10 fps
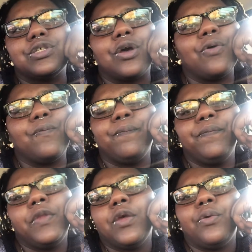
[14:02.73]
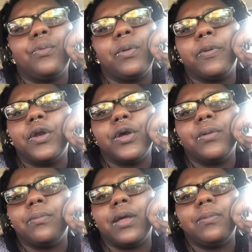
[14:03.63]
so rip it
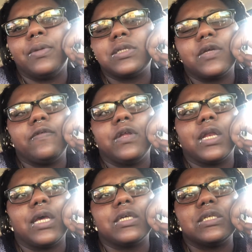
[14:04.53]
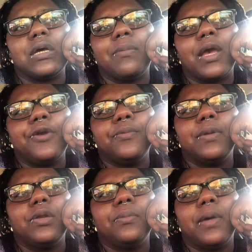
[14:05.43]
up, make myself look like a zombie. I'll do
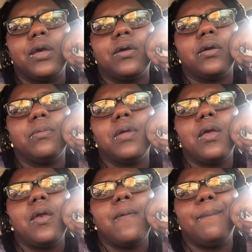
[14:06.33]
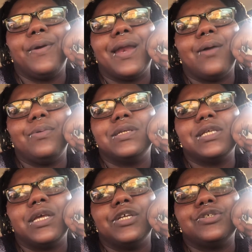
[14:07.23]
my little makeup. But I
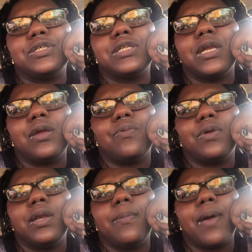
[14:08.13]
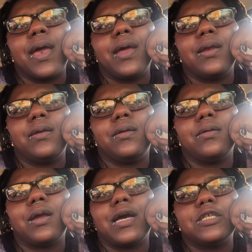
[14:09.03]
wasn't interested in really buying
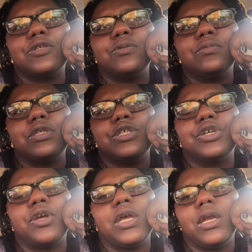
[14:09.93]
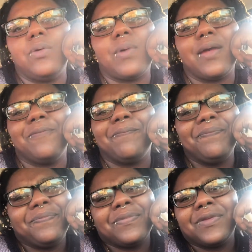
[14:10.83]
costumes this year anyway,
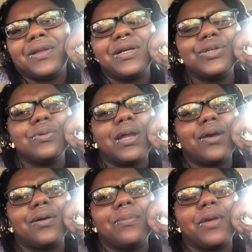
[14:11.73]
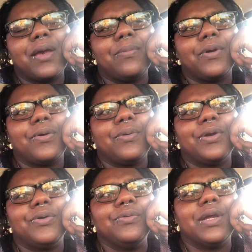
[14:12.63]
because we're not going to be able to go
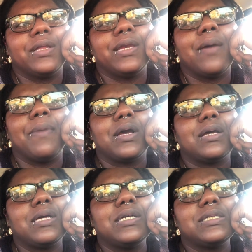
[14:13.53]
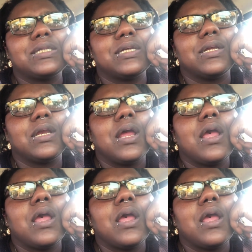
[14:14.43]
and do nothing. Now, my cousin